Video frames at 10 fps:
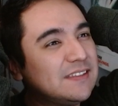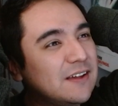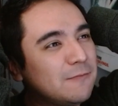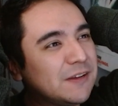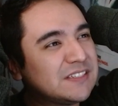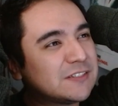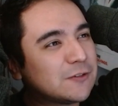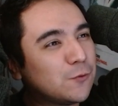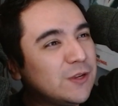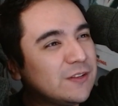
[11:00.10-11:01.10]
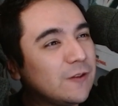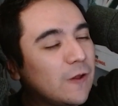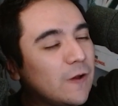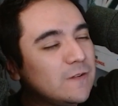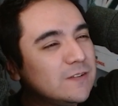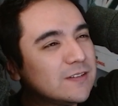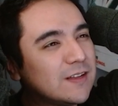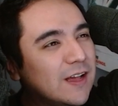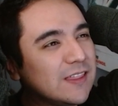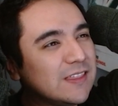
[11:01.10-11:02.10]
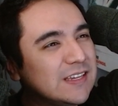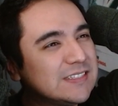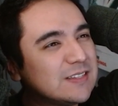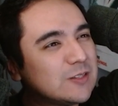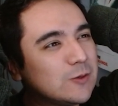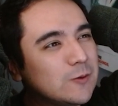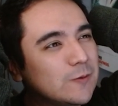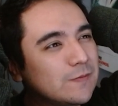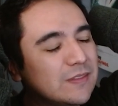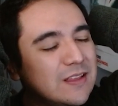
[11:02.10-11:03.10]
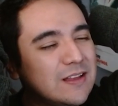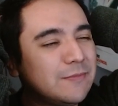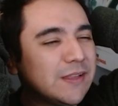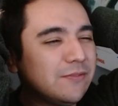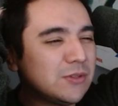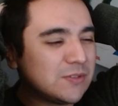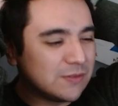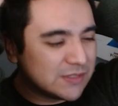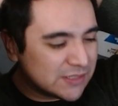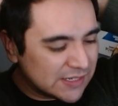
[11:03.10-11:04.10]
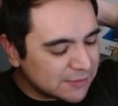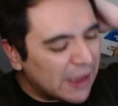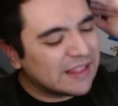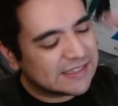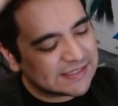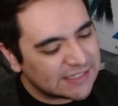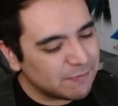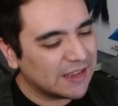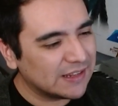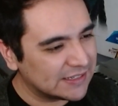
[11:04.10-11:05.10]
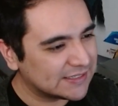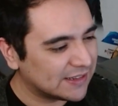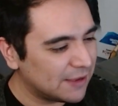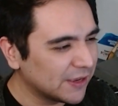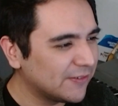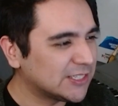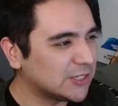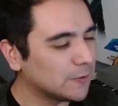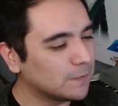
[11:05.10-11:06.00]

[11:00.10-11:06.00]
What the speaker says: on my screen, you know? I think it's a 2. Nah, I'm gonna give it a 2. It's my list. It's my list. I'm gonna give it a 2.